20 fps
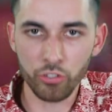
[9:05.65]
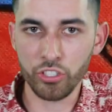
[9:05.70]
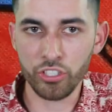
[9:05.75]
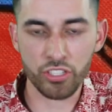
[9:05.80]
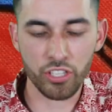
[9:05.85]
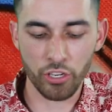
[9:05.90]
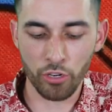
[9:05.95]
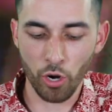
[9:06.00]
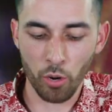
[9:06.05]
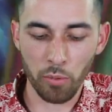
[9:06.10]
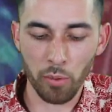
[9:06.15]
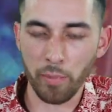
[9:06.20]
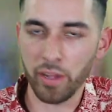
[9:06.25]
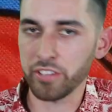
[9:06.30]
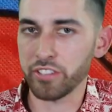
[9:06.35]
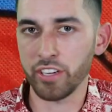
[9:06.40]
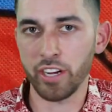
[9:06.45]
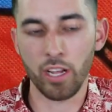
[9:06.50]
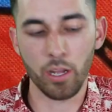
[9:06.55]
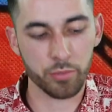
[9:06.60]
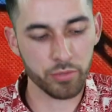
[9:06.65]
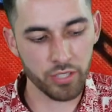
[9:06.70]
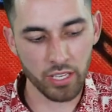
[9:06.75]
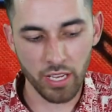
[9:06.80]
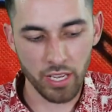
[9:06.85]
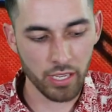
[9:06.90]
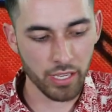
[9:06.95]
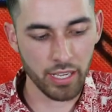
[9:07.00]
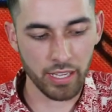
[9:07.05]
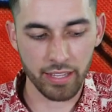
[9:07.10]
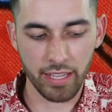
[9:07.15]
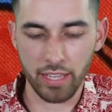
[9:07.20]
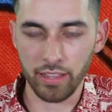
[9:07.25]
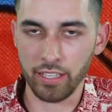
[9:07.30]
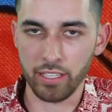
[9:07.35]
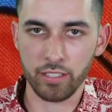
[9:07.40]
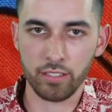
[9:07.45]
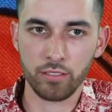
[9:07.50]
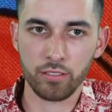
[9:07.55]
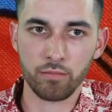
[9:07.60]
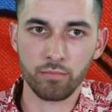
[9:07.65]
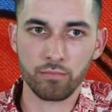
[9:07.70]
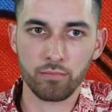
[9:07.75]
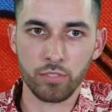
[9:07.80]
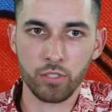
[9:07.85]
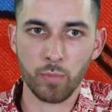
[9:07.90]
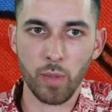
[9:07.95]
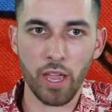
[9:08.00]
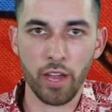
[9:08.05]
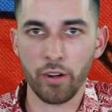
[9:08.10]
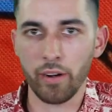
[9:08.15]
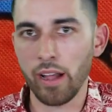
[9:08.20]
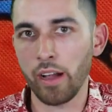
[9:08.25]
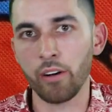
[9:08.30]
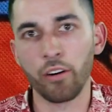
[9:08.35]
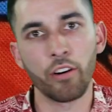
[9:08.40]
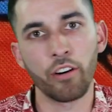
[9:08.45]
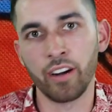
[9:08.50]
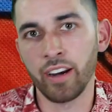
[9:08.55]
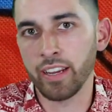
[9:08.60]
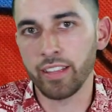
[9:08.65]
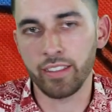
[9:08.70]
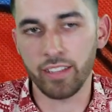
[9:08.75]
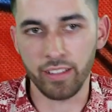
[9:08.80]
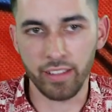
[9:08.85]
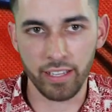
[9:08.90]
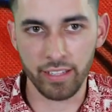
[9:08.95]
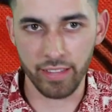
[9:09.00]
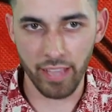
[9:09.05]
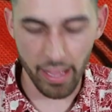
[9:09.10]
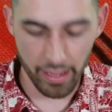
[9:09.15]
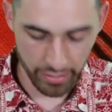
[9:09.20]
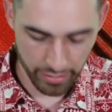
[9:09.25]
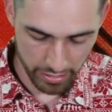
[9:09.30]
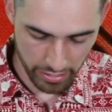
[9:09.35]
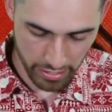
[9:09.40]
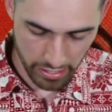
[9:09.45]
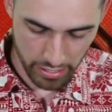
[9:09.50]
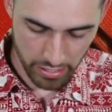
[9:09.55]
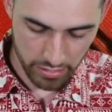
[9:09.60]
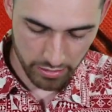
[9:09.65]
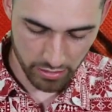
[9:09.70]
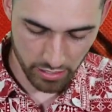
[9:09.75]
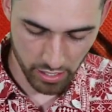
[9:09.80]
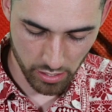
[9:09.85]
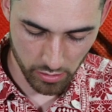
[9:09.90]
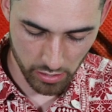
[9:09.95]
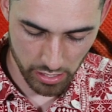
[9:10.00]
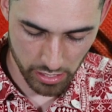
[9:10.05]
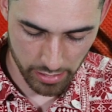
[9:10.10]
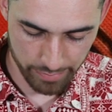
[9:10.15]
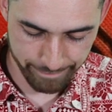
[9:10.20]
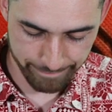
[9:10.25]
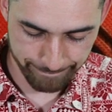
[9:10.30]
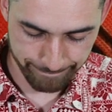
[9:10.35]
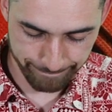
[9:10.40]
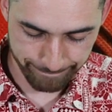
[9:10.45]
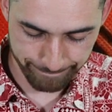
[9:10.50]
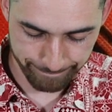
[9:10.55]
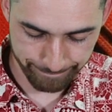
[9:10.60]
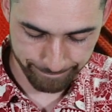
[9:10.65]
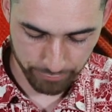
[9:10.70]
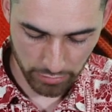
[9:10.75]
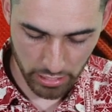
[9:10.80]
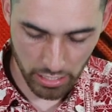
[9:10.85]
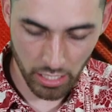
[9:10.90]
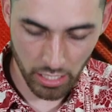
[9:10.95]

just a normal monster helps get that Link Spider out or anything like that. So you